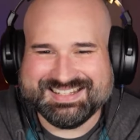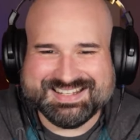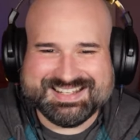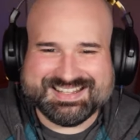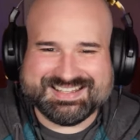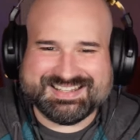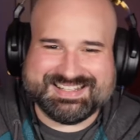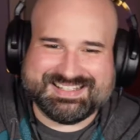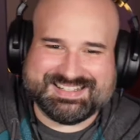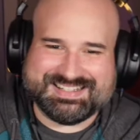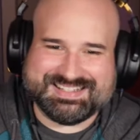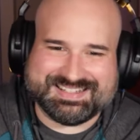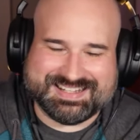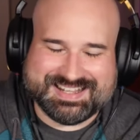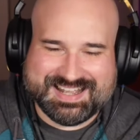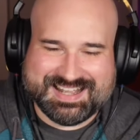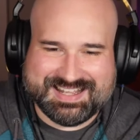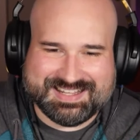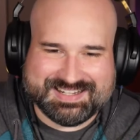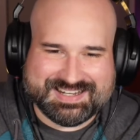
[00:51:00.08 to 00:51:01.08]
the
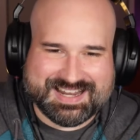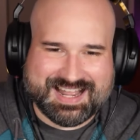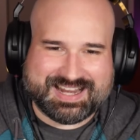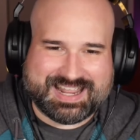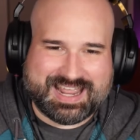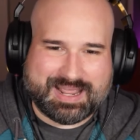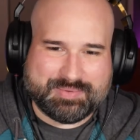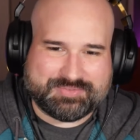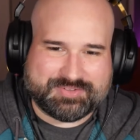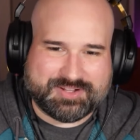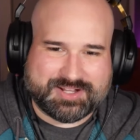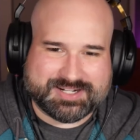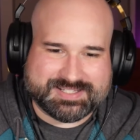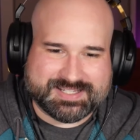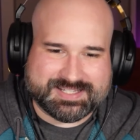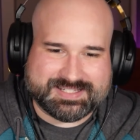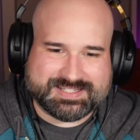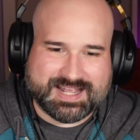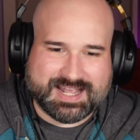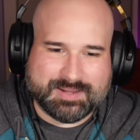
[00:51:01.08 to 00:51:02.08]
uh, not camouflage
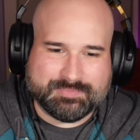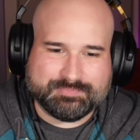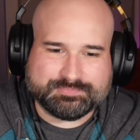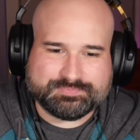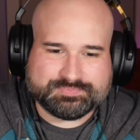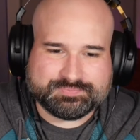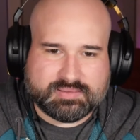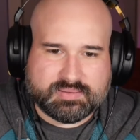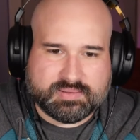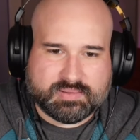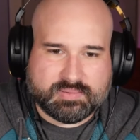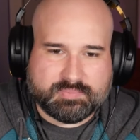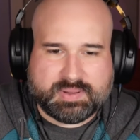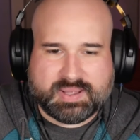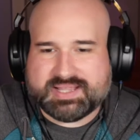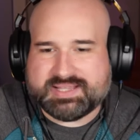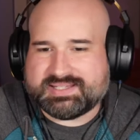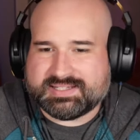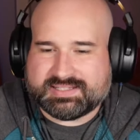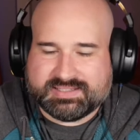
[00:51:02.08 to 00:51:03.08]
this time.
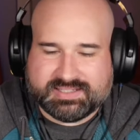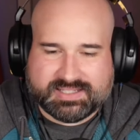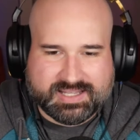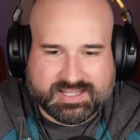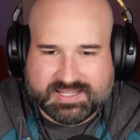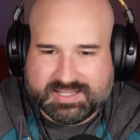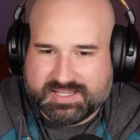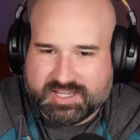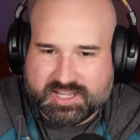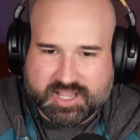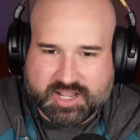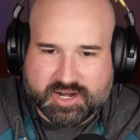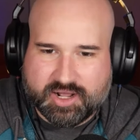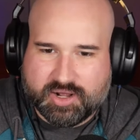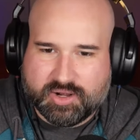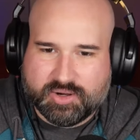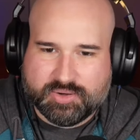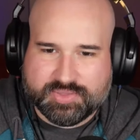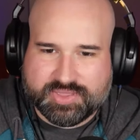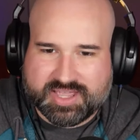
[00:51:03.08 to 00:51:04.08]
Basically, you
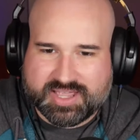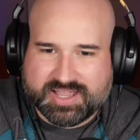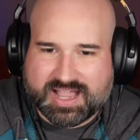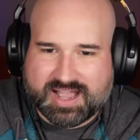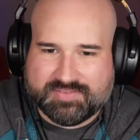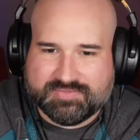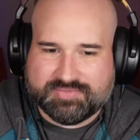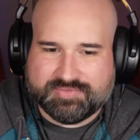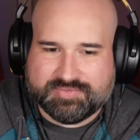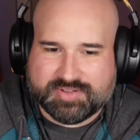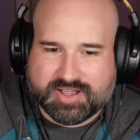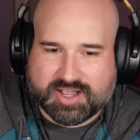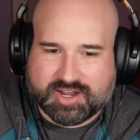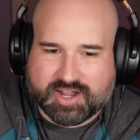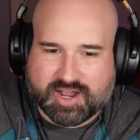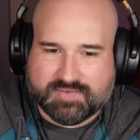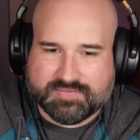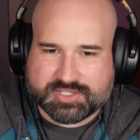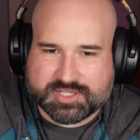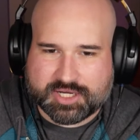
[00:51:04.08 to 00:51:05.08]
know, they have a
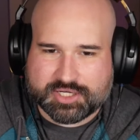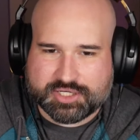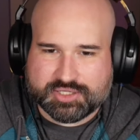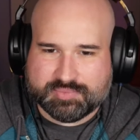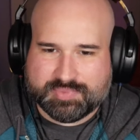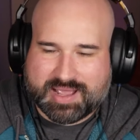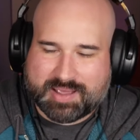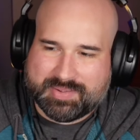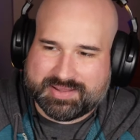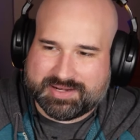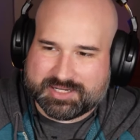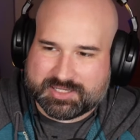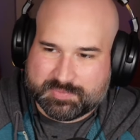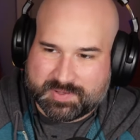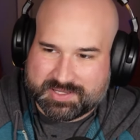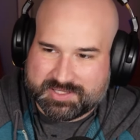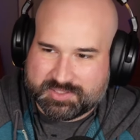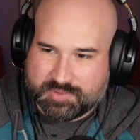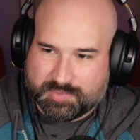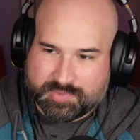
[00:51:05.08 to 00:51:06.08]
conversation. Batman
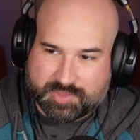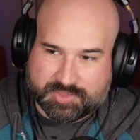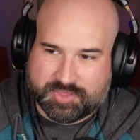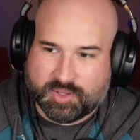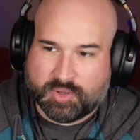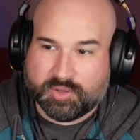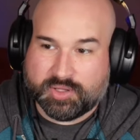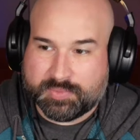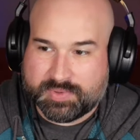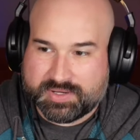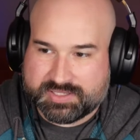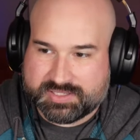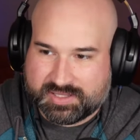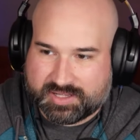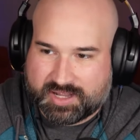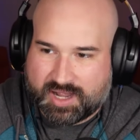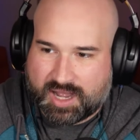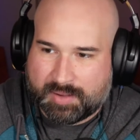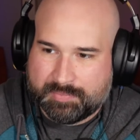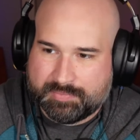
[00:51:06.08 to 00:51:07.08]
explains to him that the only reason
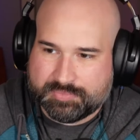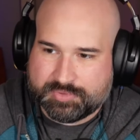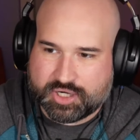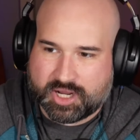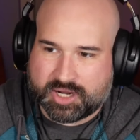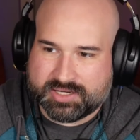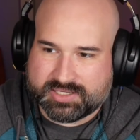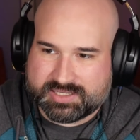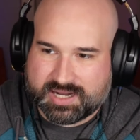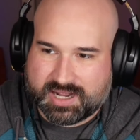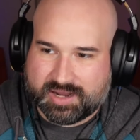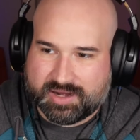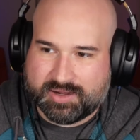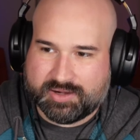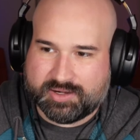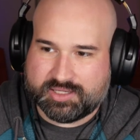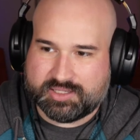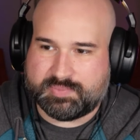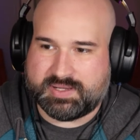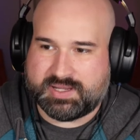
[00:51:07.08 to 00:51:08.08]
the cop shot his
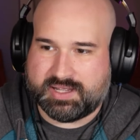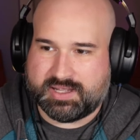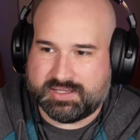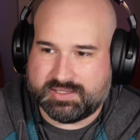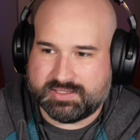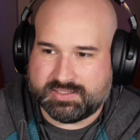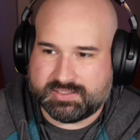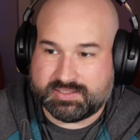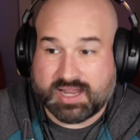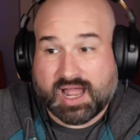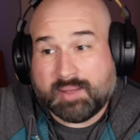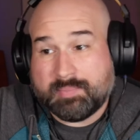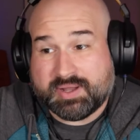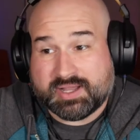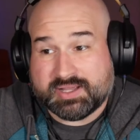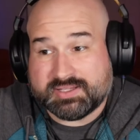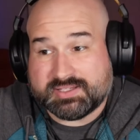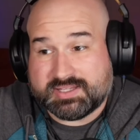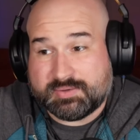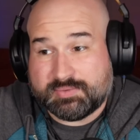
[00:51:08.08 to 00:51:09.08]
tire is because not
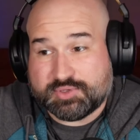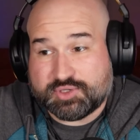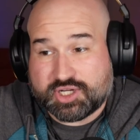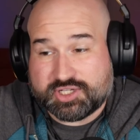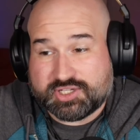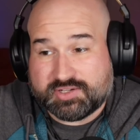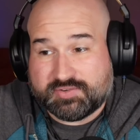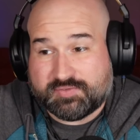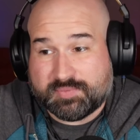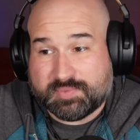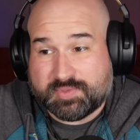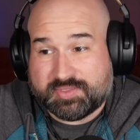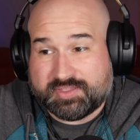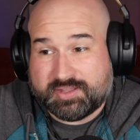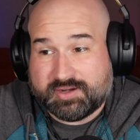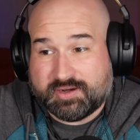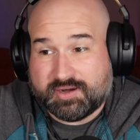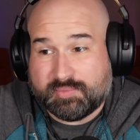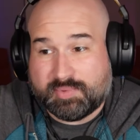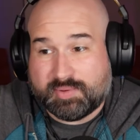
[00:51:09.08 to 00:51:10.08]
because he was chasing him from the
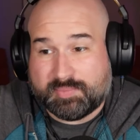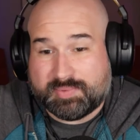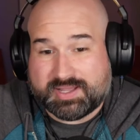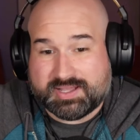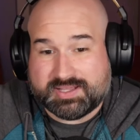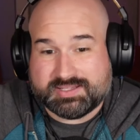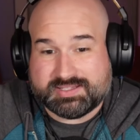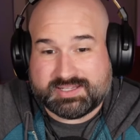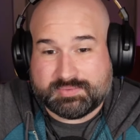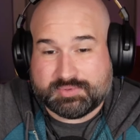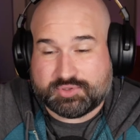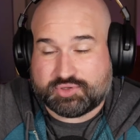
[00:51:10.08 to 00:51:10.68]
theater, but because he was